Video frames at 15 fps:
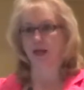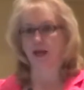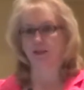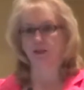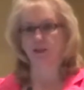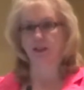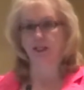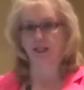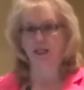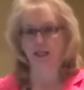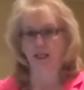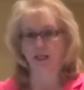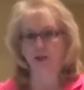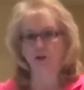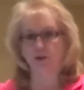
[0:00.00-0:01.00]
actually had
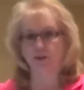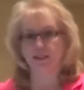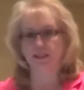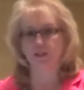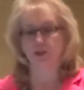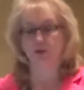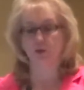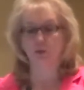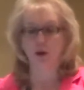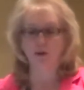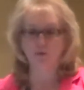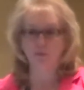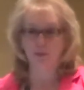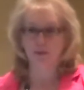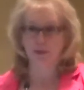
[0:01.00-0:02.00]
increased to
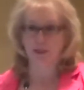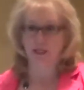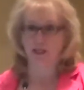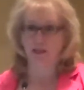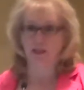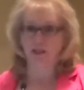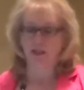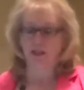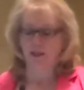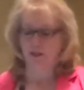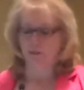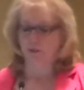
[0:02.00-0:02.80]
12% in